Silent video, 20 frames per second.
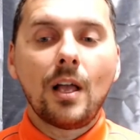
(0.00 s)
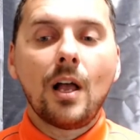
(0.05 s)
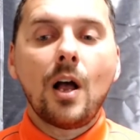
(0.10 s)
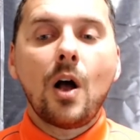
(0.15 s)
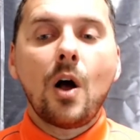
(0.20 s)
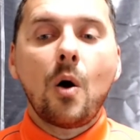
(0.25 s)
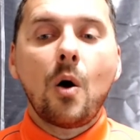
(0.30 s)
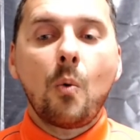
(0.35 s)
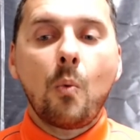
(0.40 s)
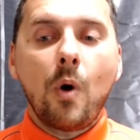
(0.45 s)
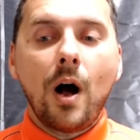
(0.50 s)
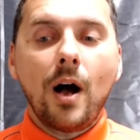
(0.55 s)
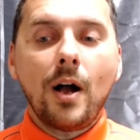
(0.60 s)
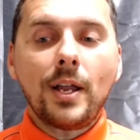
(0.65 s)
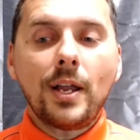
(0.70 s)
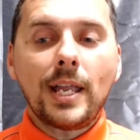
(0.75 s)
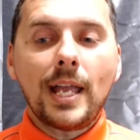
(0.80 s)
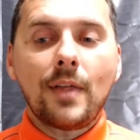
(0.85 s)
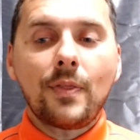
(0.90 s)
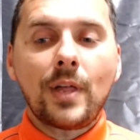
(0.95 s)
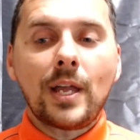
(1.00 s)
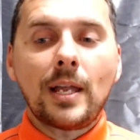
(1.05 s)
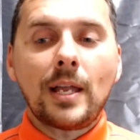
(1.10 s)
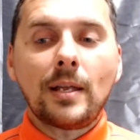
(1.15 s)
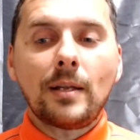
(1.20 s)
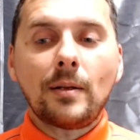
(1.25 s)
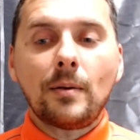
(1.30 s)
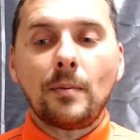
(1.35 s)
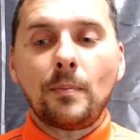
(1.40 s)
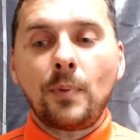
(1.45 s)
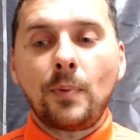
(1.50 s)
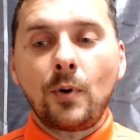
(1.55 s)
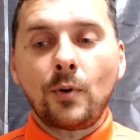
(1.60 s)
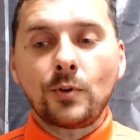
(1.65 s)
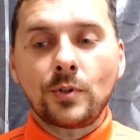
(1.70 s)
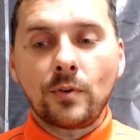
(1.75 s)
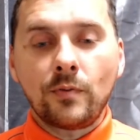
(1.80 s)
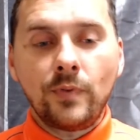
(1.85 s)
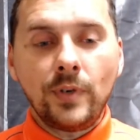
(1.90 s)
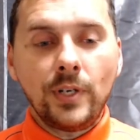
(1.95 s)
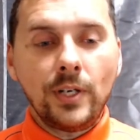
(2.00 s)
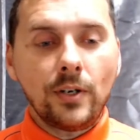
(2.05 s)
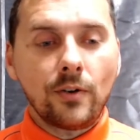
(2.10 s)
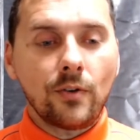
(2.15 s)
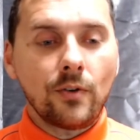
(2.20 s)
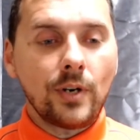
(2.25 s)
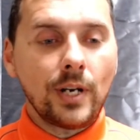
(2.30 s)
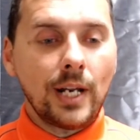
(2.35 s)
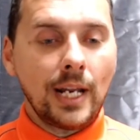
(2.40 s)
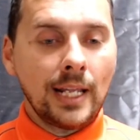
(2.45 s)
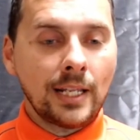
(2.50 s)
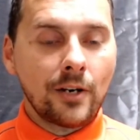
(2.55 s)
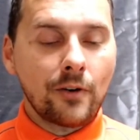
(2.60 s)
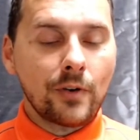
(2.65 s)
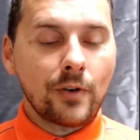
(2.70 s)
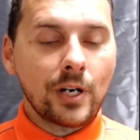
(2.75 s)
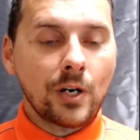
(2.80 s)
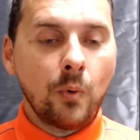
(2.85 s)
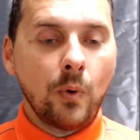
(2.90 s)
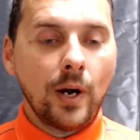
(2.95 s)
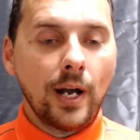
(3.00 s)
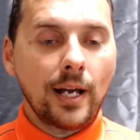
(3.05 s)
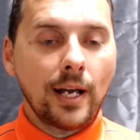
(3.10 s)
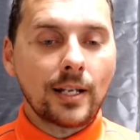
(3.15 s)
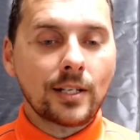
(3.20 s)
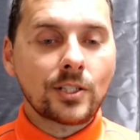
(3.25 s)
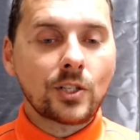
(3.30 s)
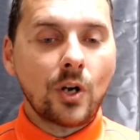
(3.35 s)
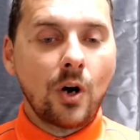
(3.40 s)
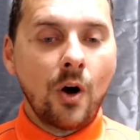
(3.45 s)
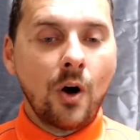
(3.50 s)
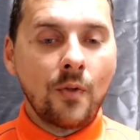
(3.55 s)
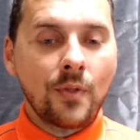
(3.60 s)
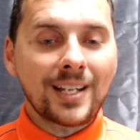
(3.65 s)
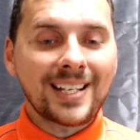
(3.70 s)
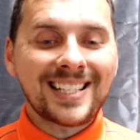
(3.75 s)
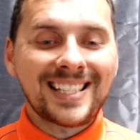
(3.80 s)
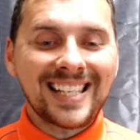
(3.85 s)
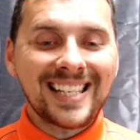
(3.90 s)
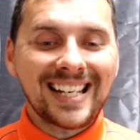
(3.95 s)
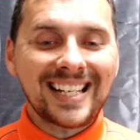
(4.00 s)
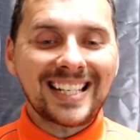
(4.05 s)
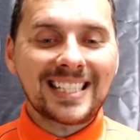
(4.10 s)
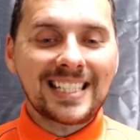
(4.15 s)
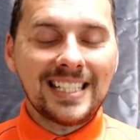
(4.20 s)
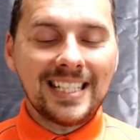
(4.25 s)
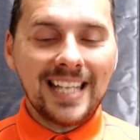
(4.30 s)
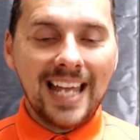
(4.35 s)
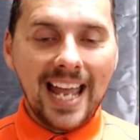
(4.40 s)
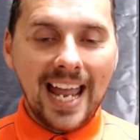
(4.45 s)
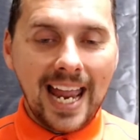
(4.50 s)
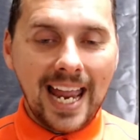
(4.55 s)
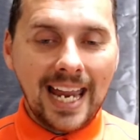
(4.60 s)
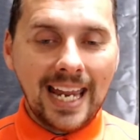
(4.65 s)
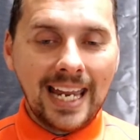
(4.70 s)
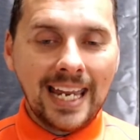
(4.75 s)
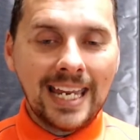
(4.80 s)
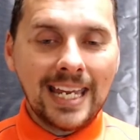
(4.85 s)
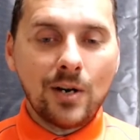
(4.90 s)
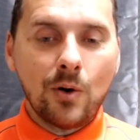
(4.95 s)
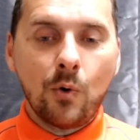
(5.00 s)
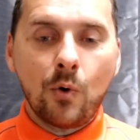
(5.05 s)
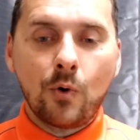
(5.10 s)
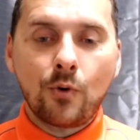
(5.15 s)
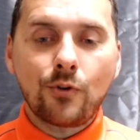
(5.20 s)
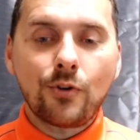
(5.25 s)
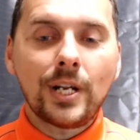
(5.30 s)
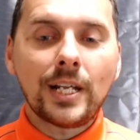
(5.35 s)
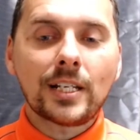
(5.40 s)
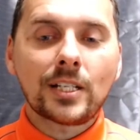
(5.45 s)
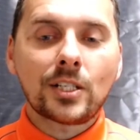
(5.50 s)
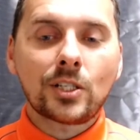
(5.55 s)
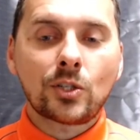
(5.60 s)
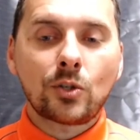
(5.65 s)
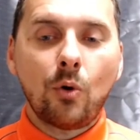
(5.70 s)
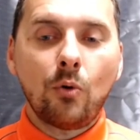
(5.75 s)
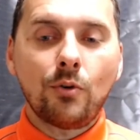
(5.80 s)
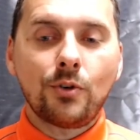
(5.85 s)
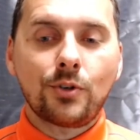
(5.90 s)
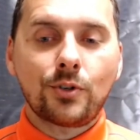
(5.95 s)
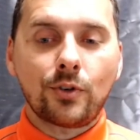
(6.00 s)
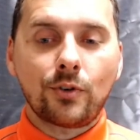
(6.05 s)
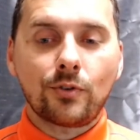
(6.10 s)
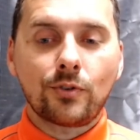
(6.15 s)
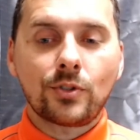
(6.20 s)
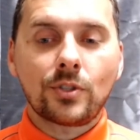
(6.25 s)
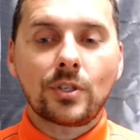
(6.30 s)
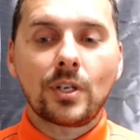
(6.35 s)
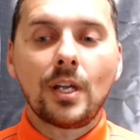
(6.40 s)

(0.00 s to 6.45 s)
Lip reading: while yet they persevered in their request, on the 6th day he ordered his soldiers